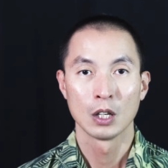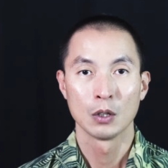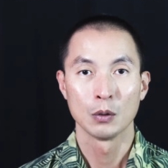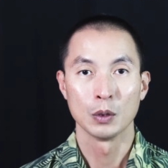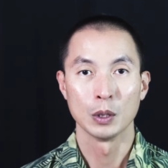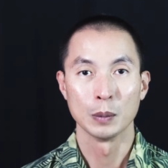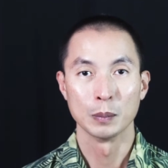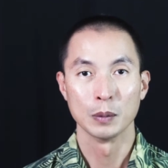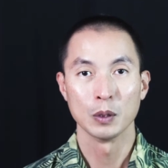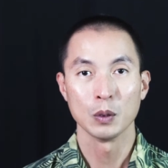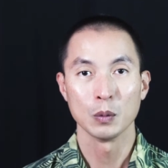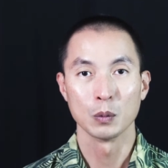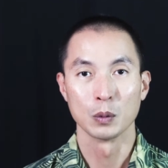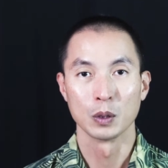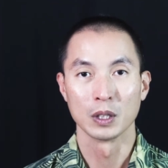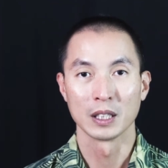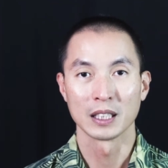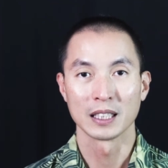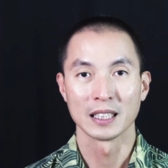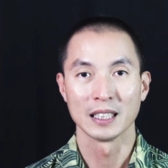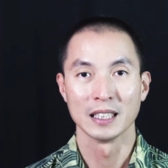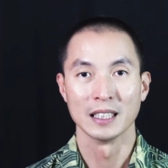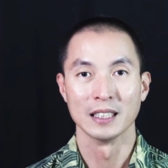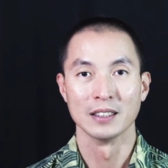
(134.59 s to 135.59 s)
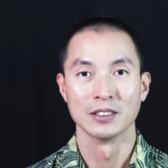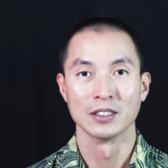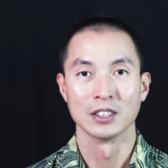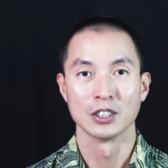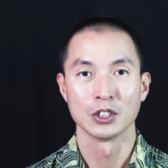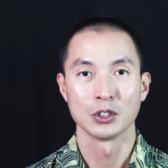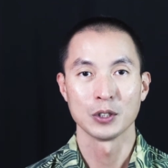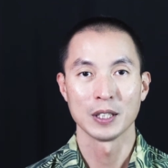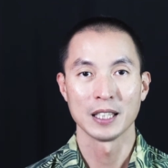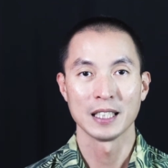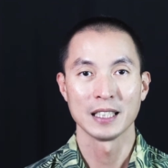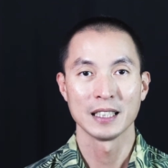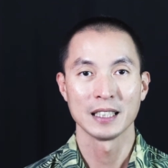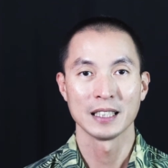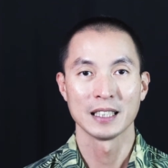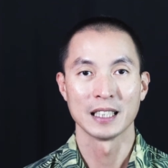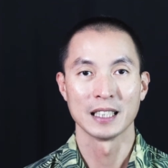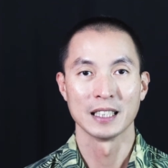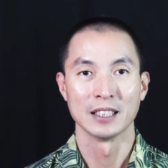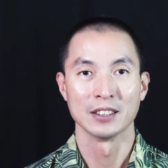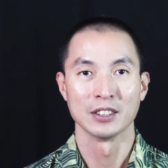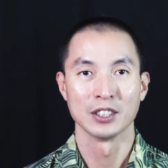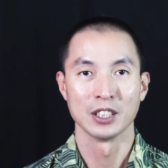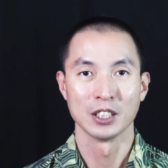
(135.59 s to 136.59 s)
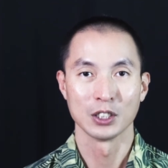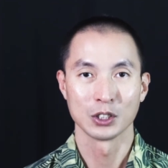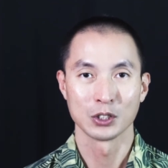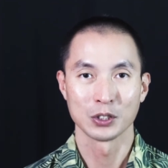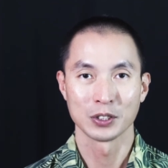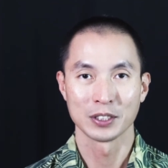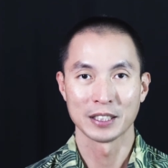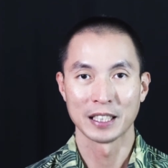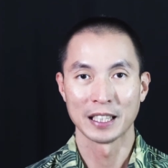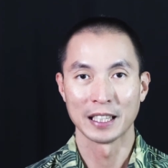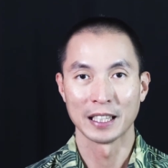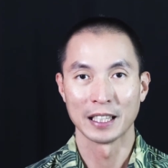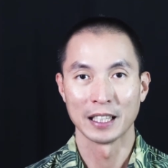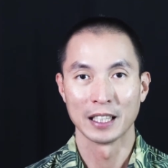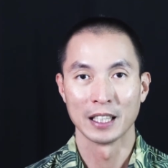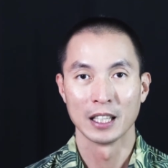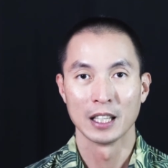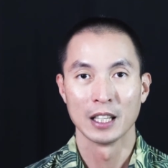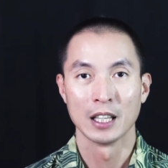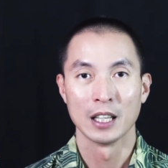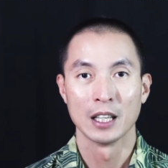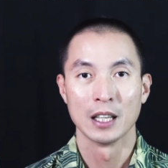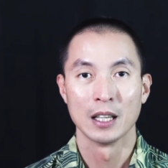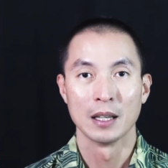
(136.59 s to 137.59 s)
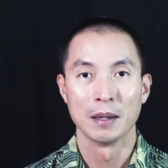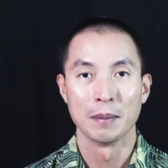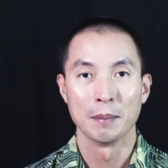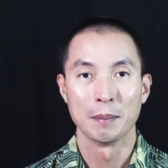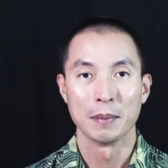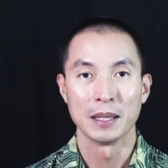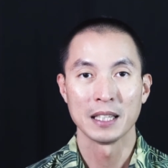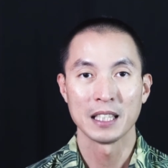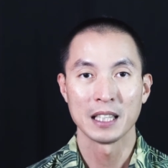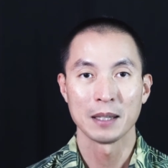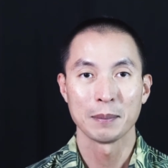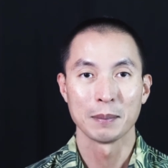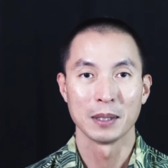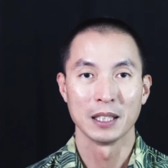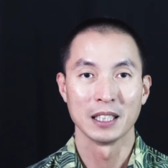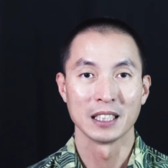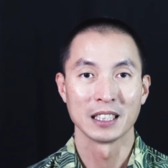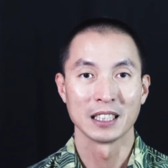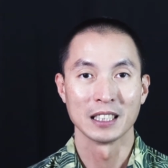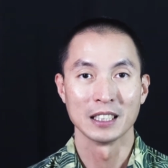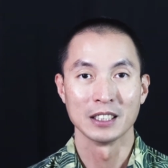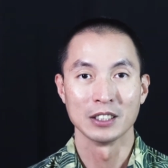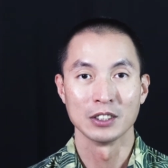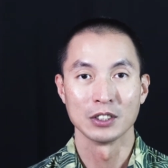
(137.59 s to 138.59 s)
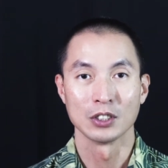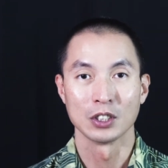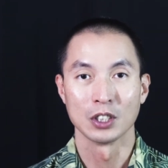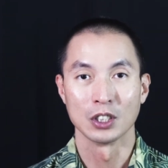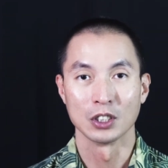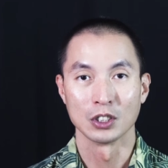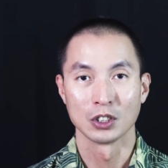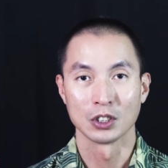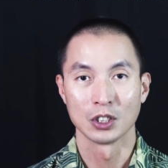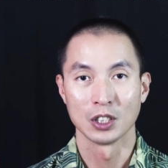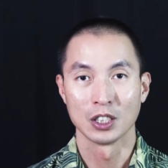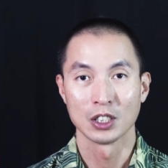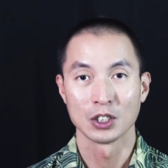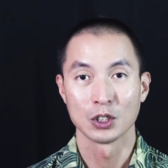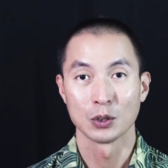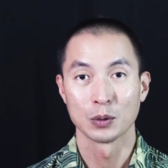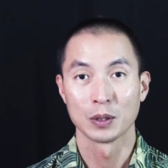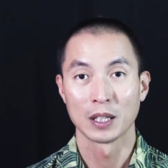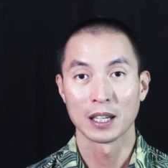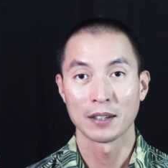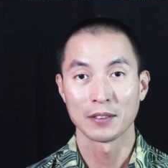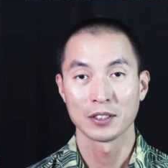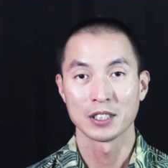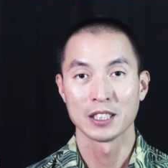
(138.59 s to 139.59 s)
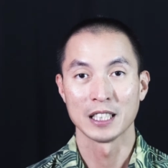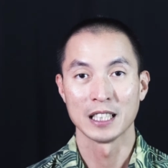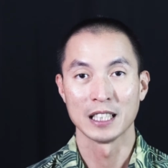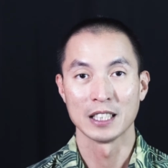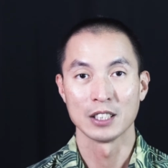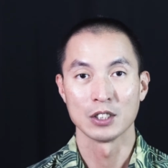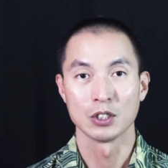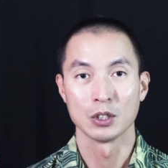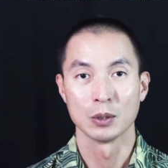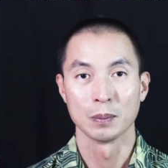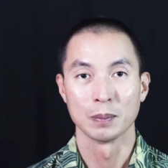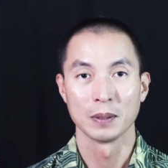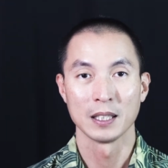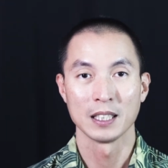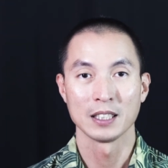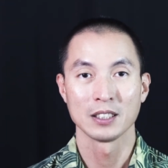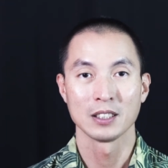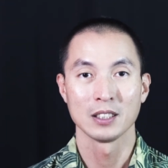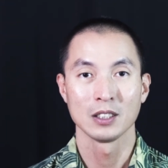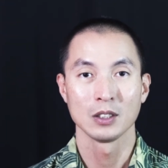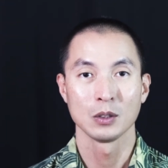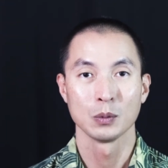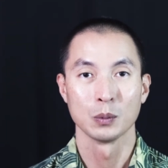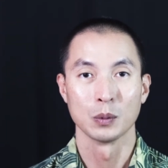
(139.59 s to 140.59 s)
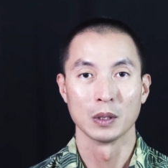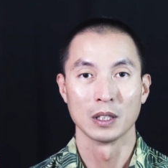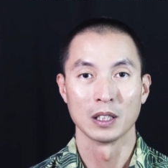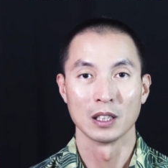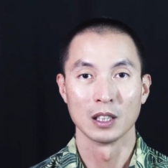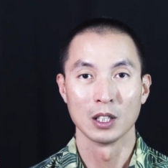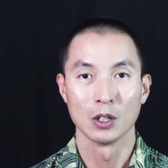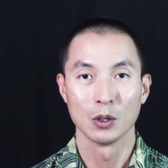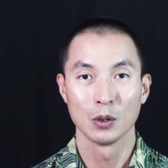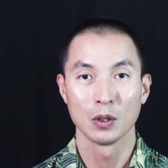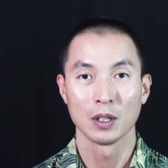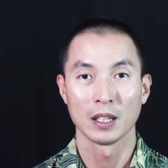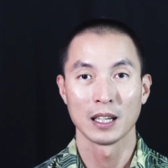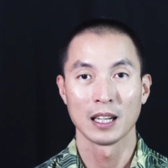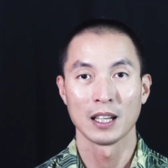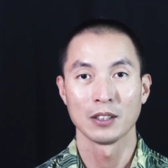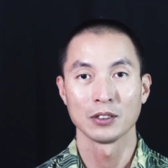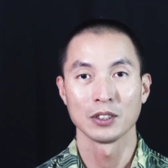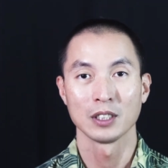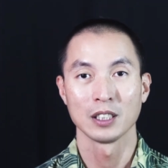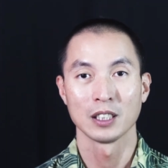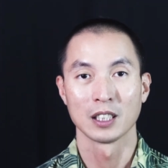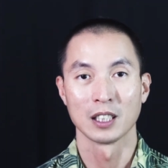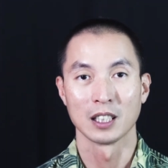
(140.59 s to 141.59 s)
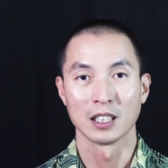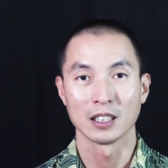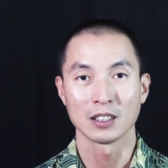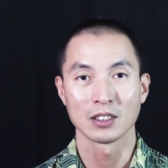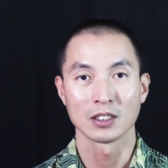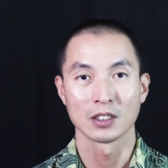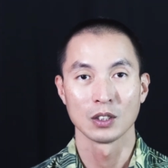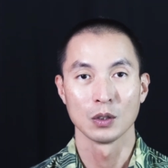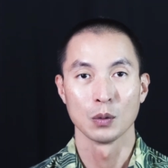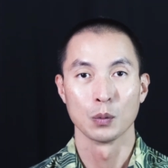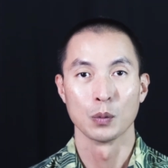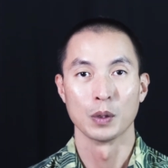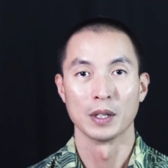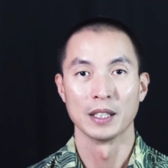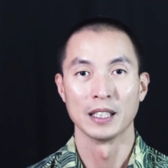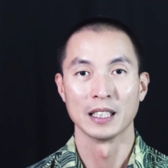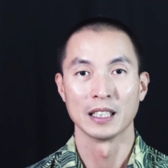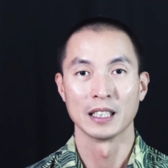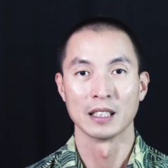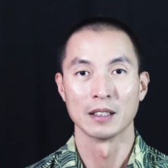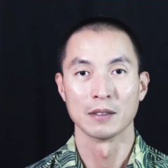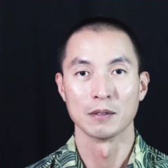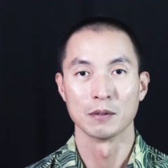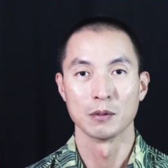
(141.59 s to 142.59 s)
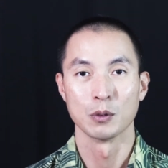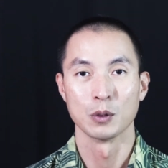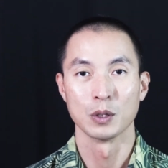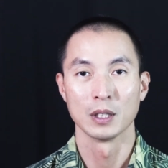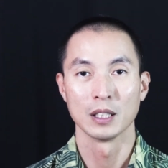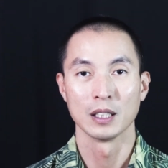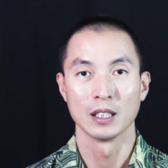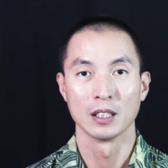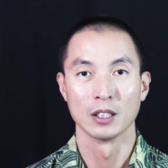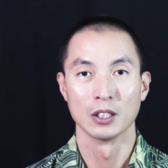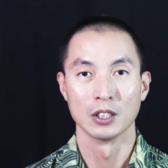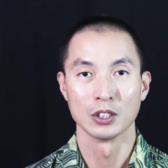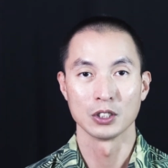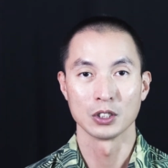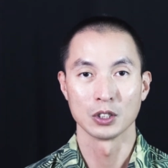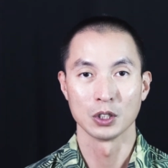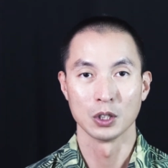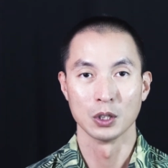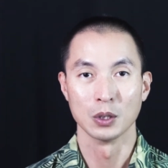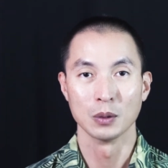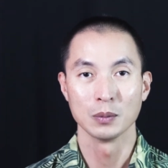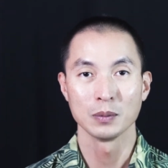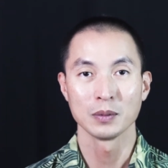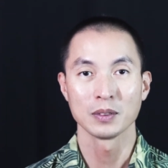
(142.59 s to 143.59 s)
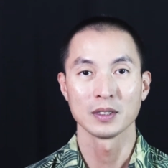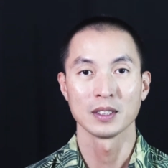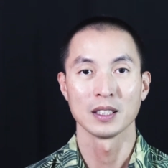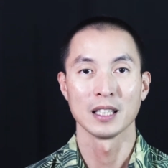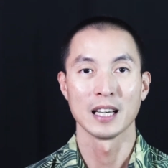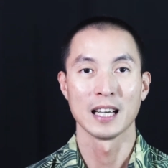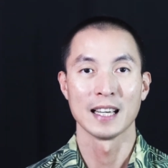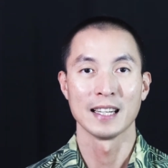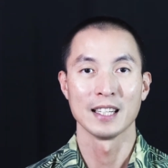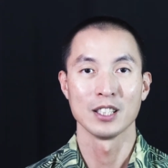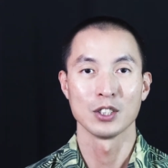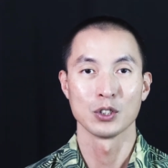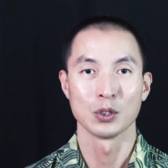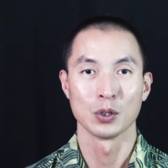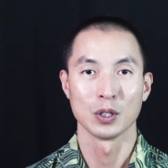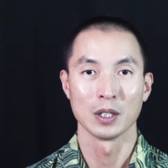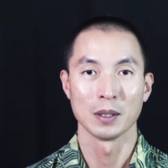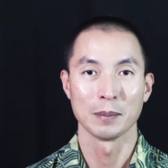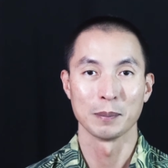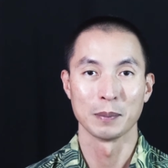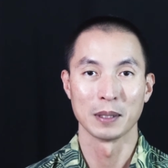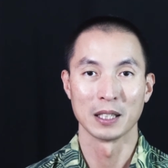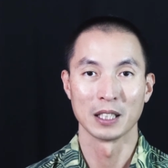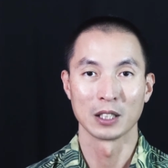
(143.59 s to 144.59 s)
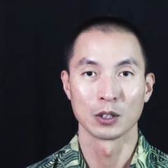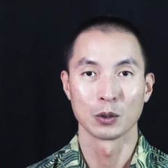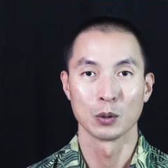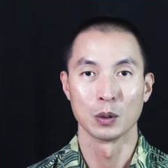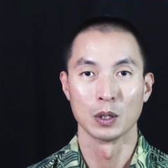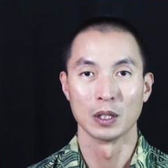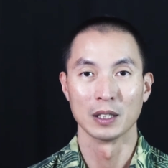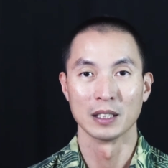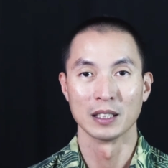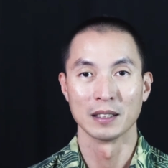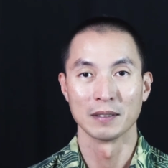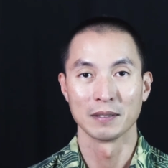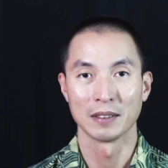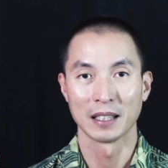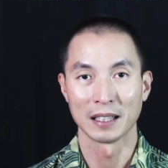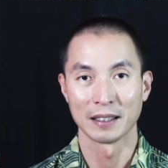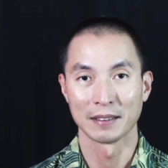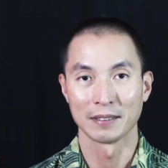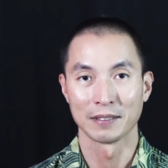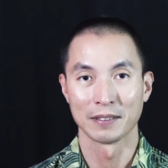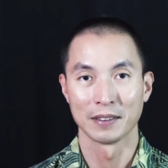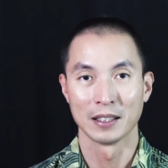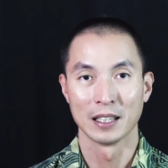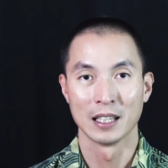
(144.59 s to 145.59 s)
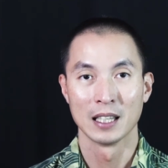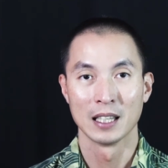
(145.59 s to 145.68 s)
Remote work is a trend that is here to stay. Many Americans are starting to gravitate to places with lower housing costs where they can afford larger homes and enjoy a better quality of life